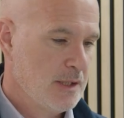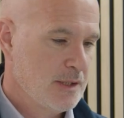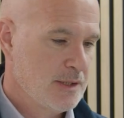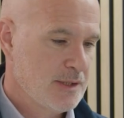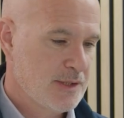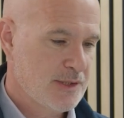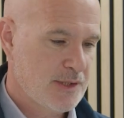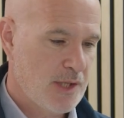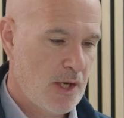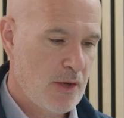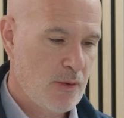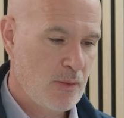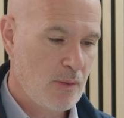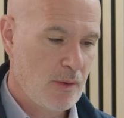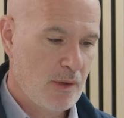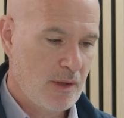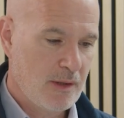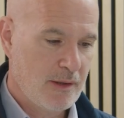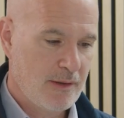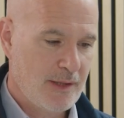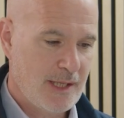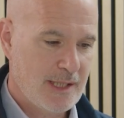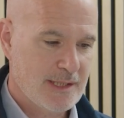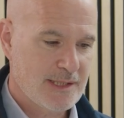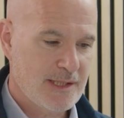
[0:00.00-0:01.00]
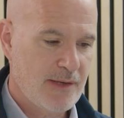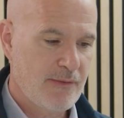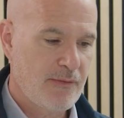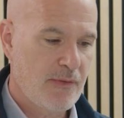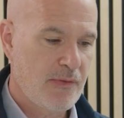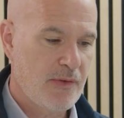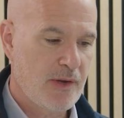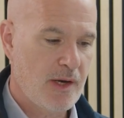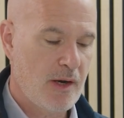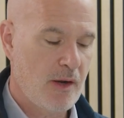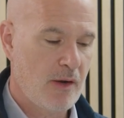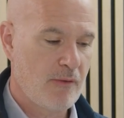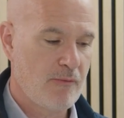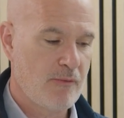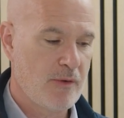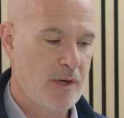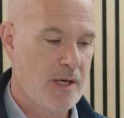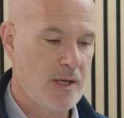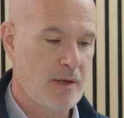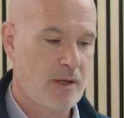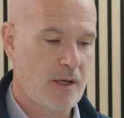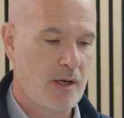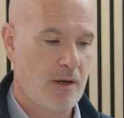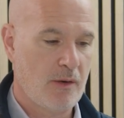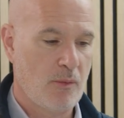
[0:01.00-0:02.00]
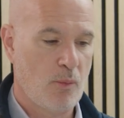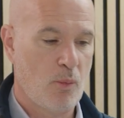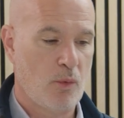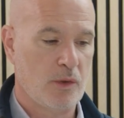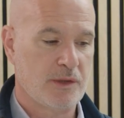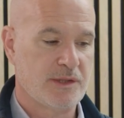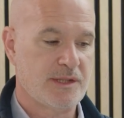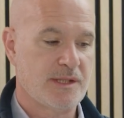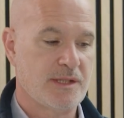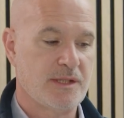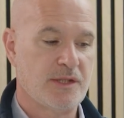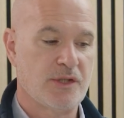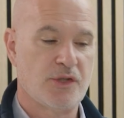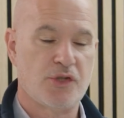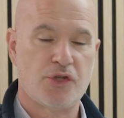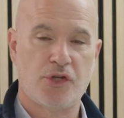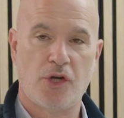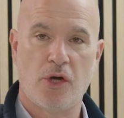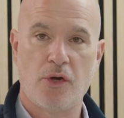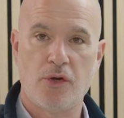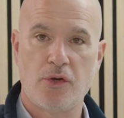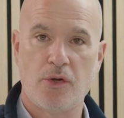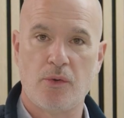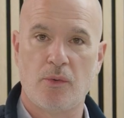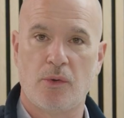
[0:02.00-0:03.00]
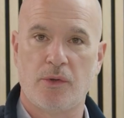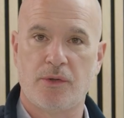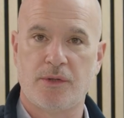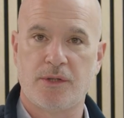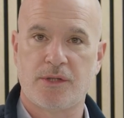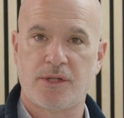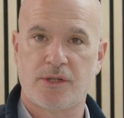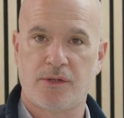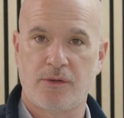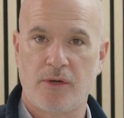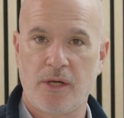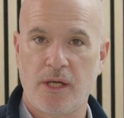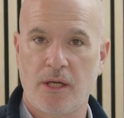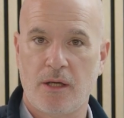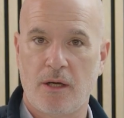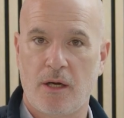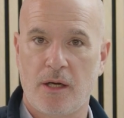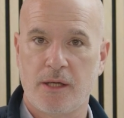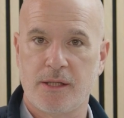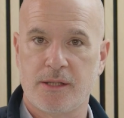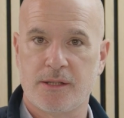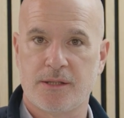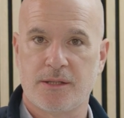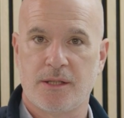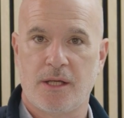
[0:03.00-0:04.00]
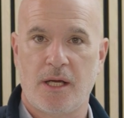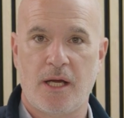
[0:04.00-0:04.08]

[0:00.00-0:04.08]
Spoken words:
So that's everything I really kind of wanted to show you on the screen, guys.